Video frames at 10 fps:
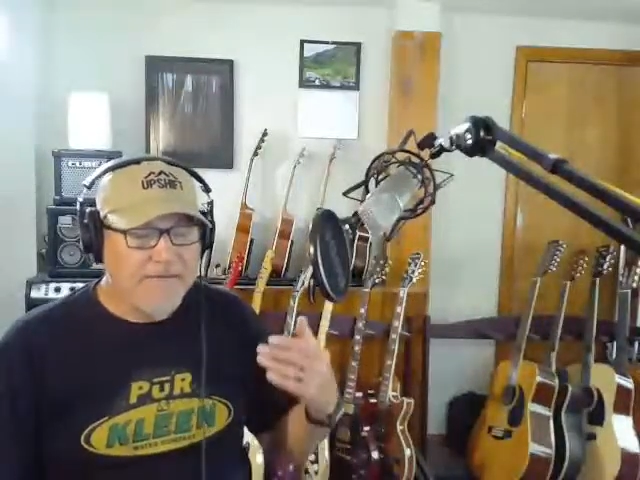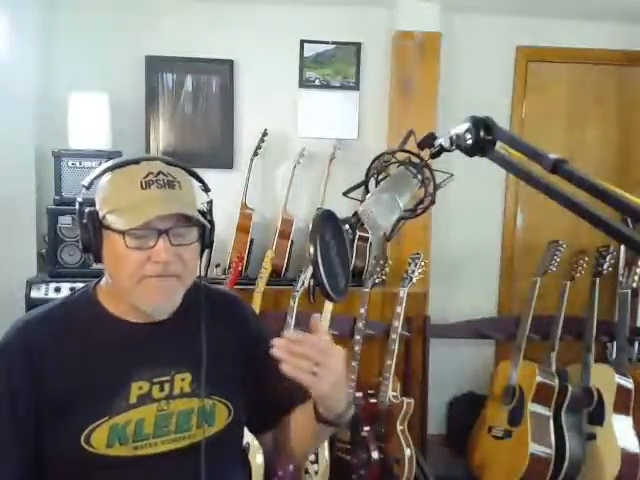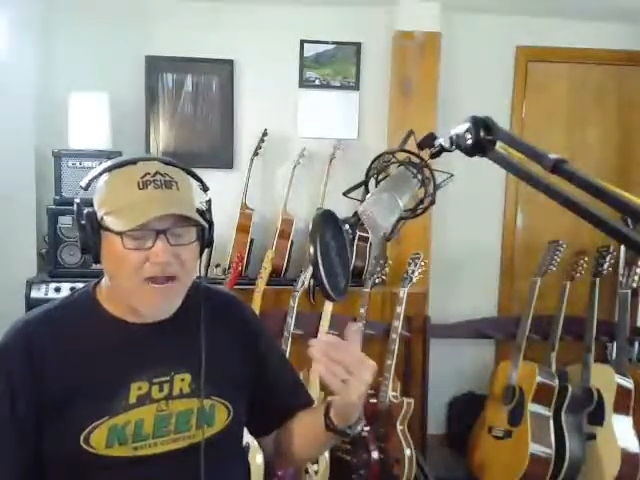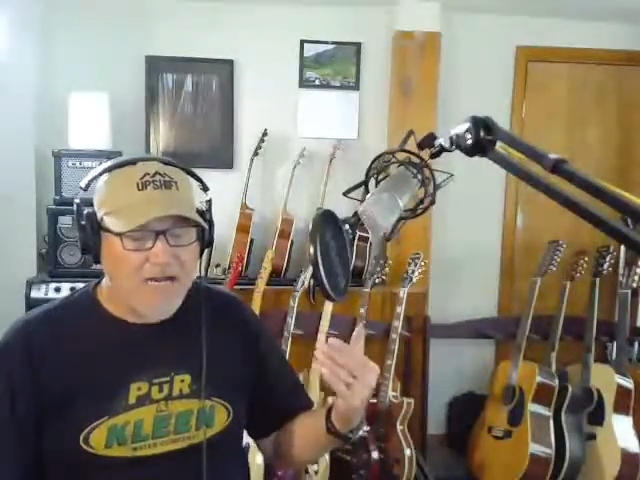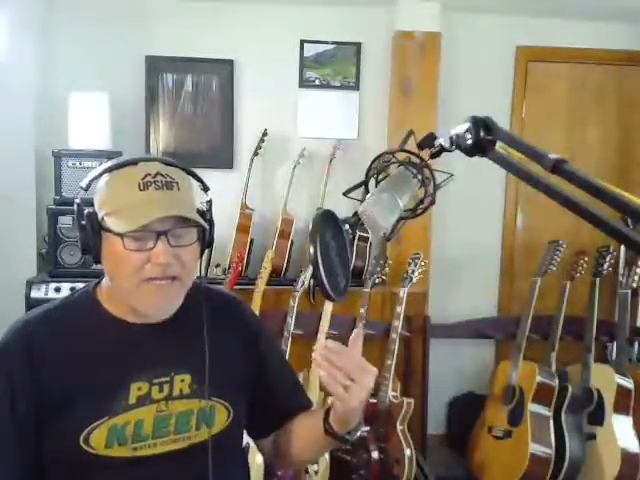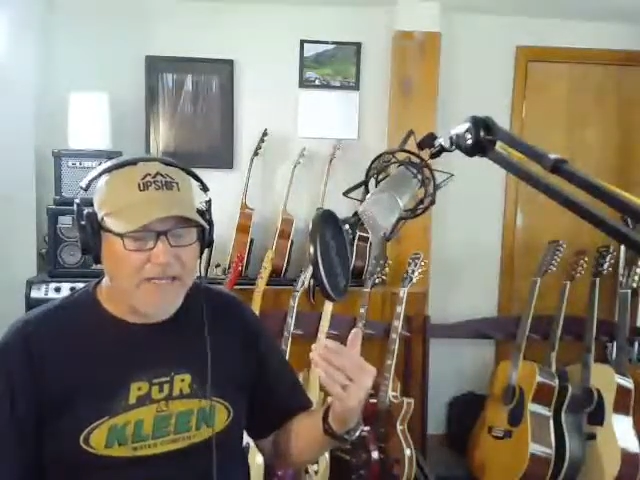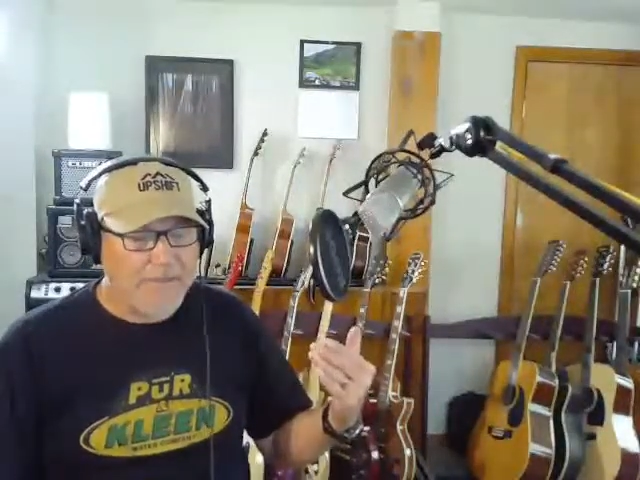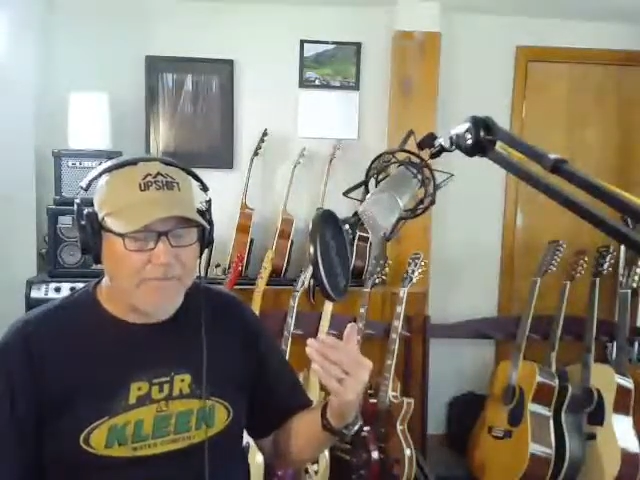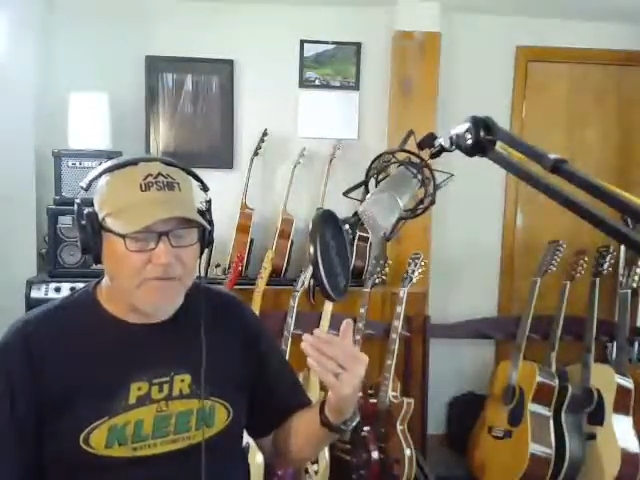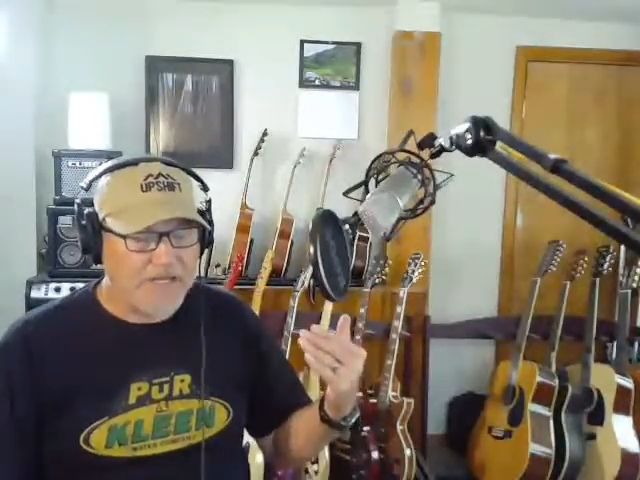
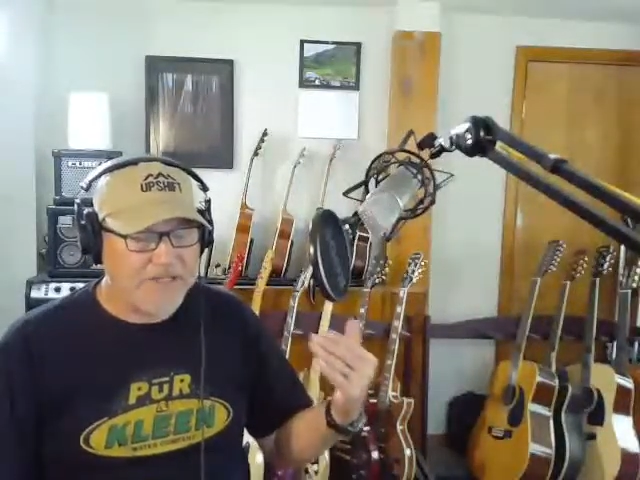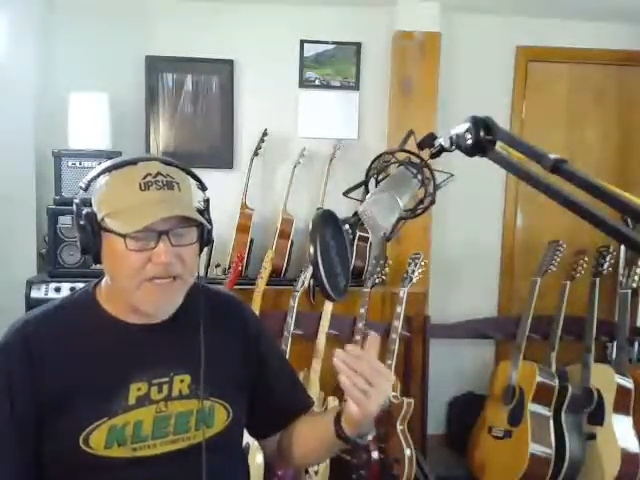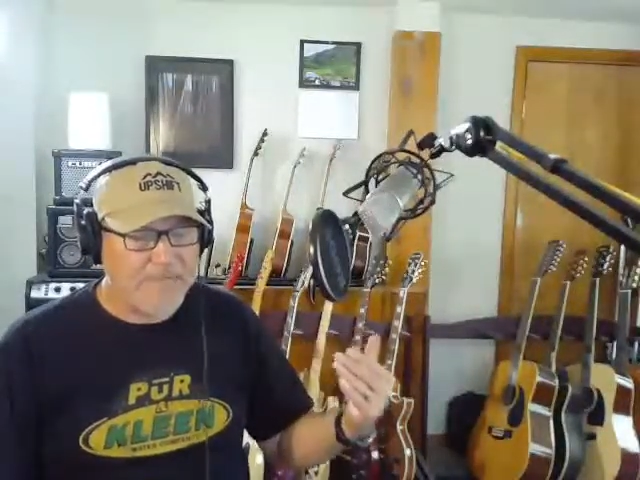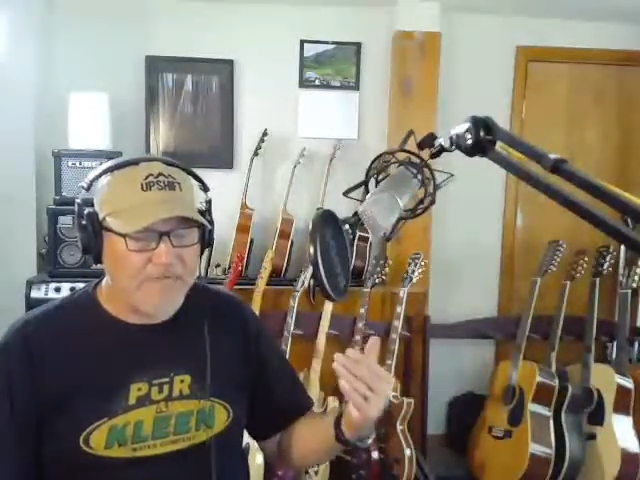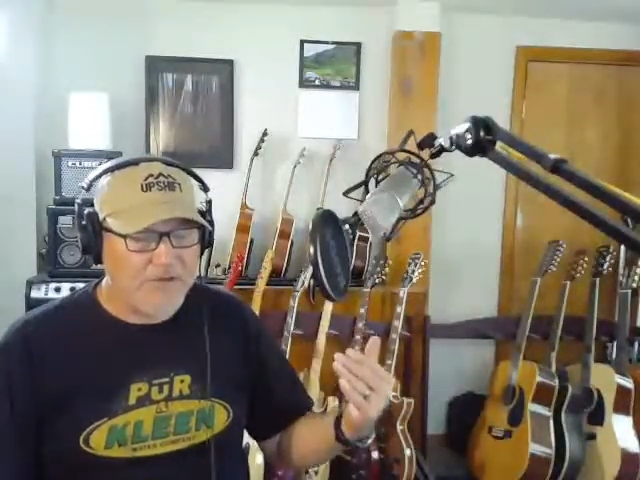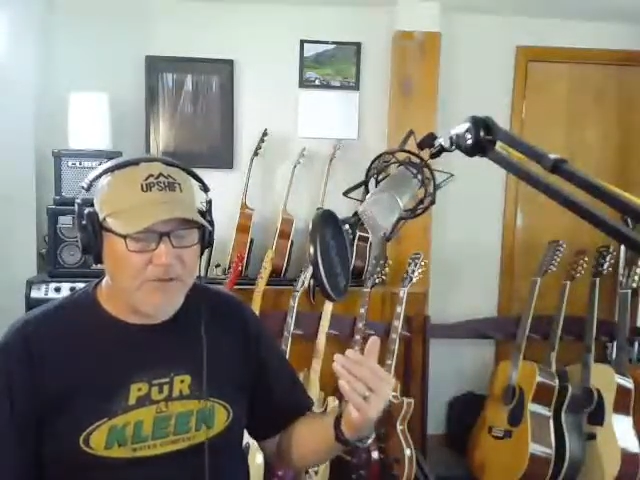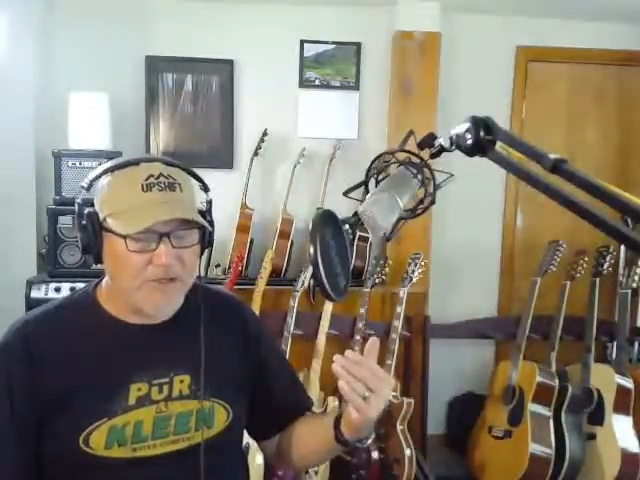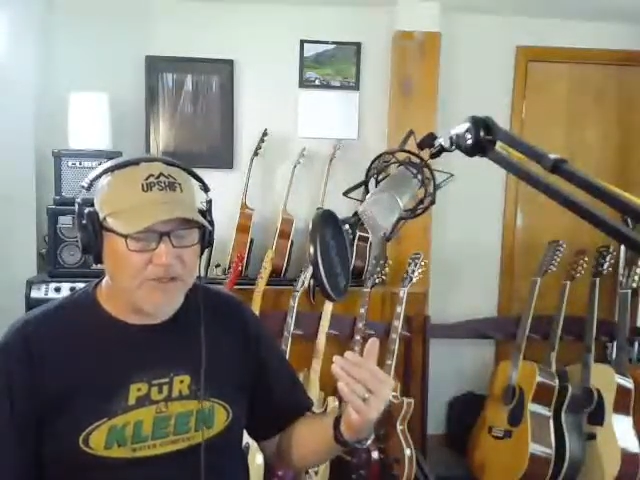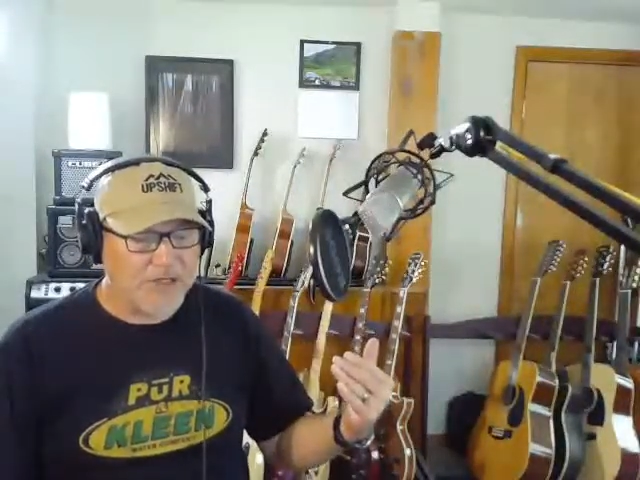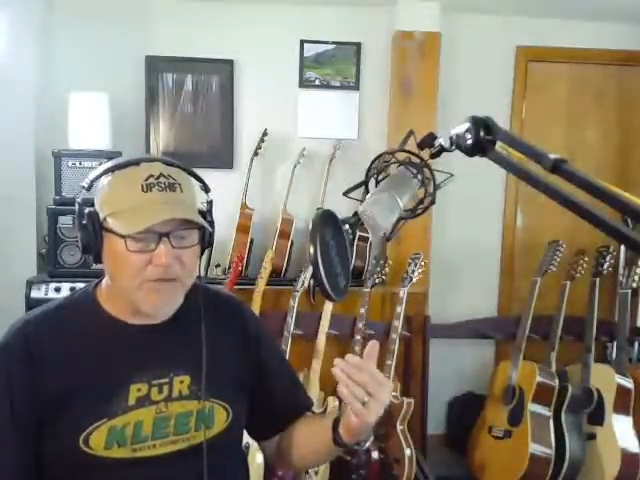Finally, a team a few
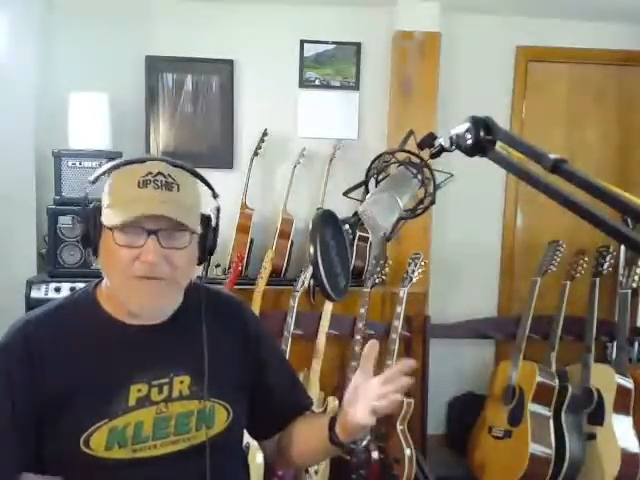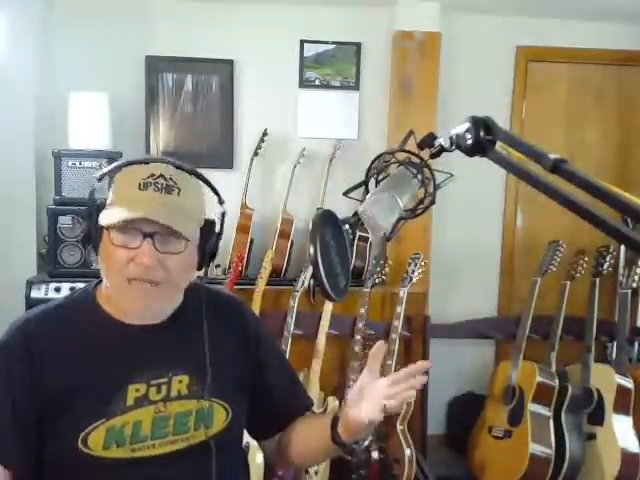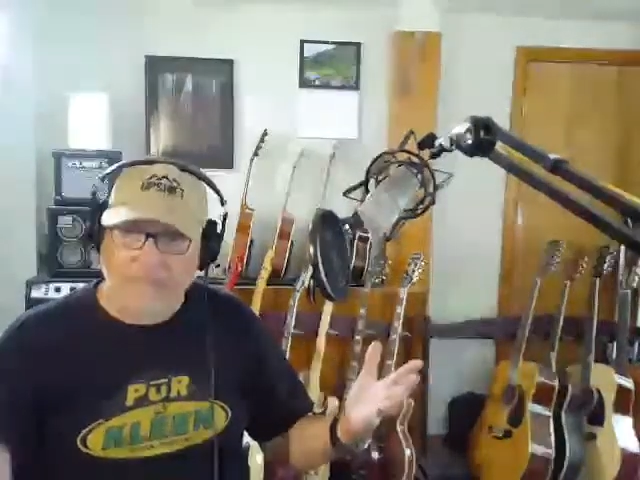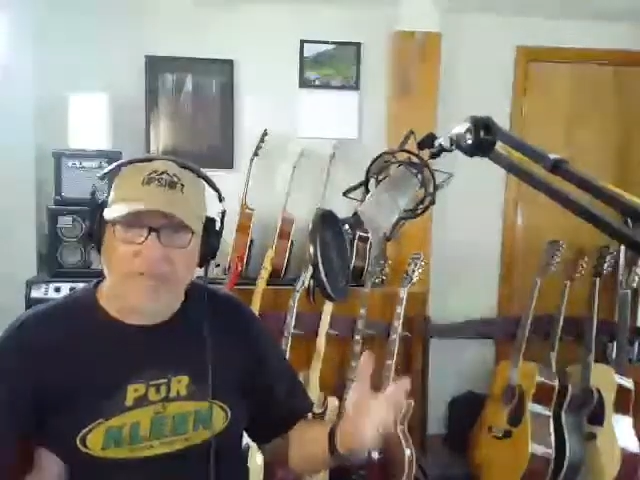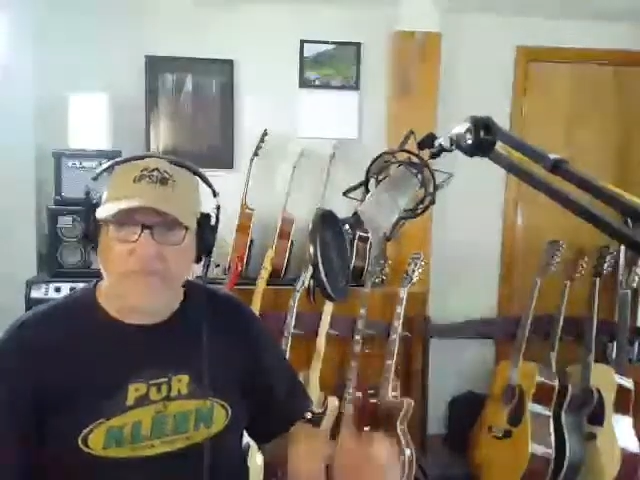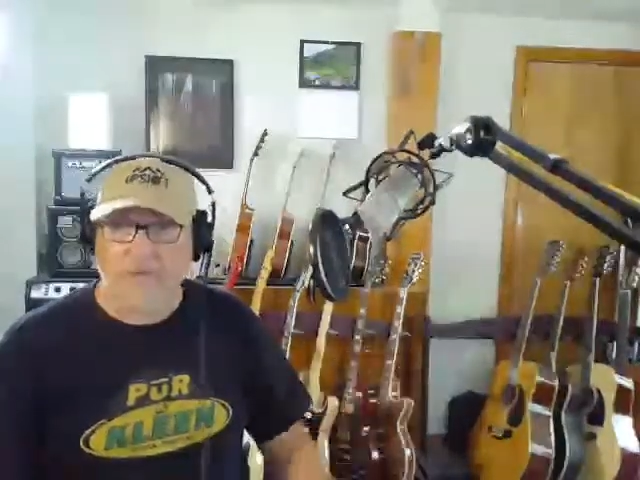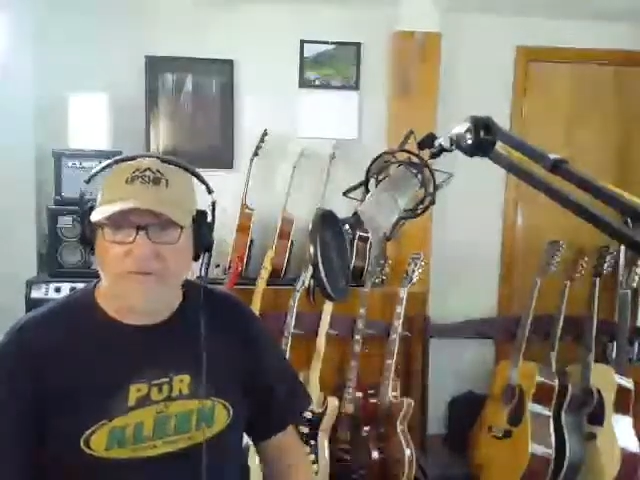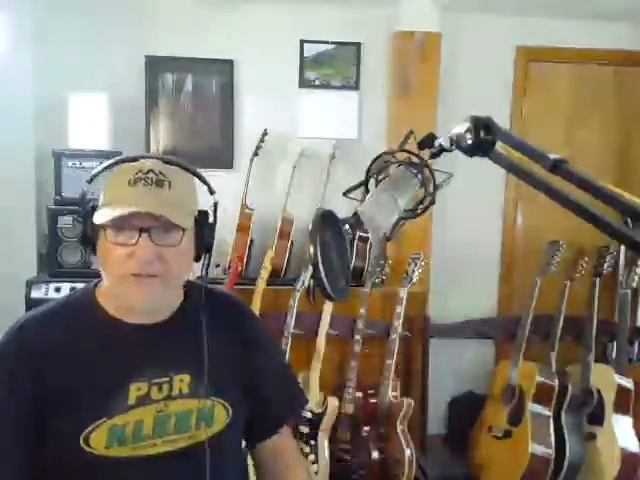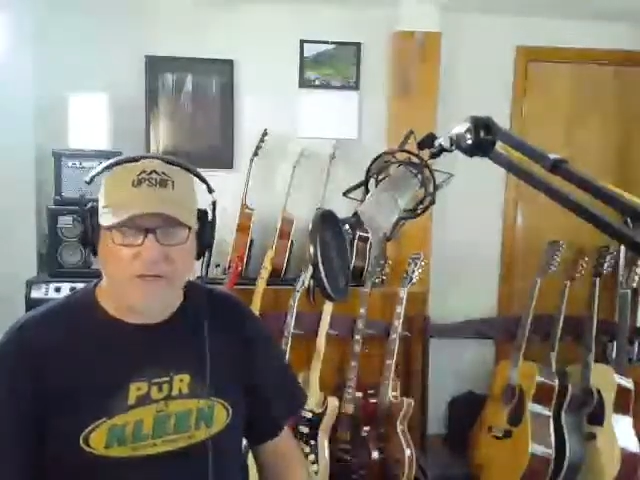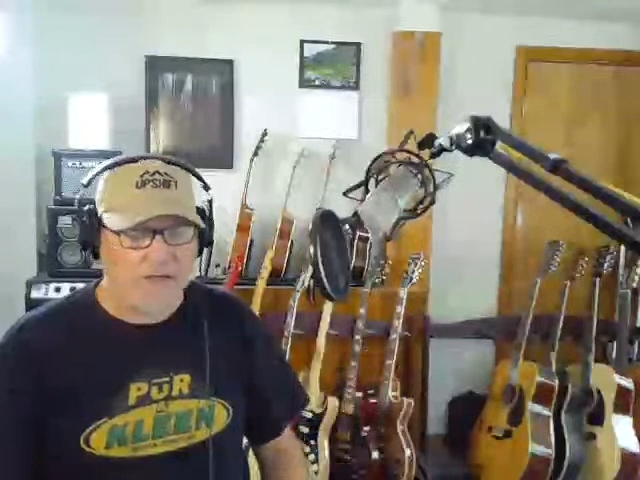years ago, in fact, it was the
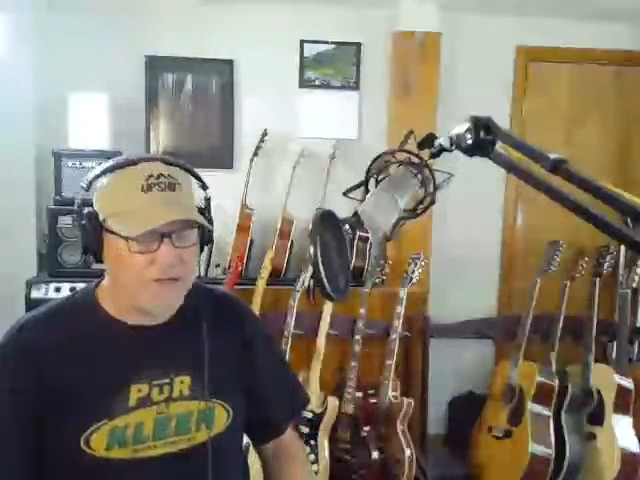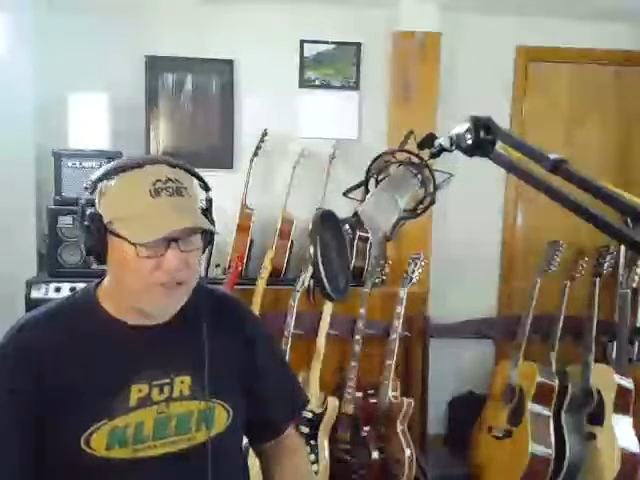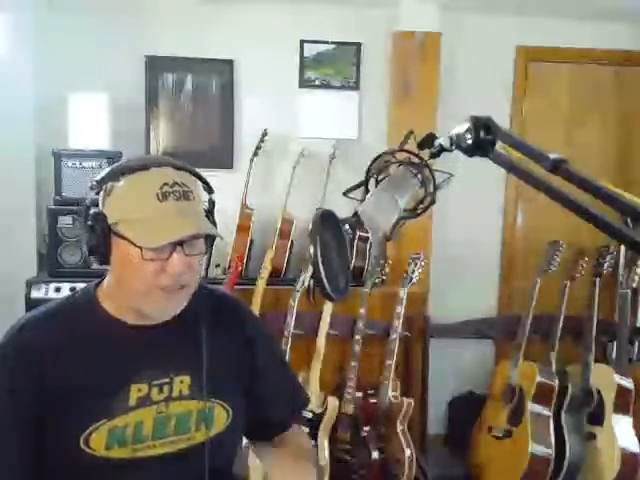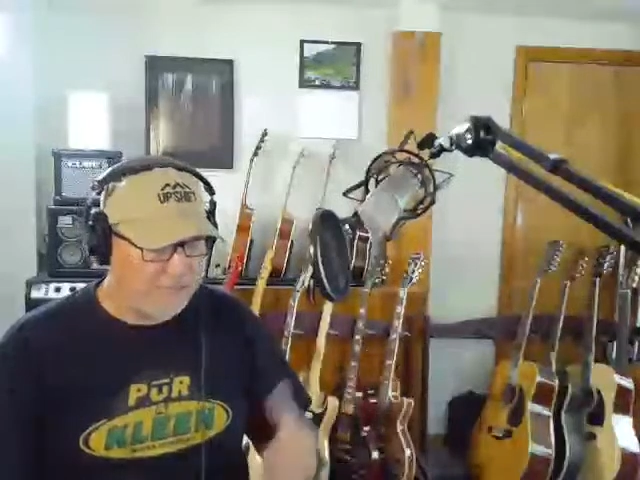movie stars,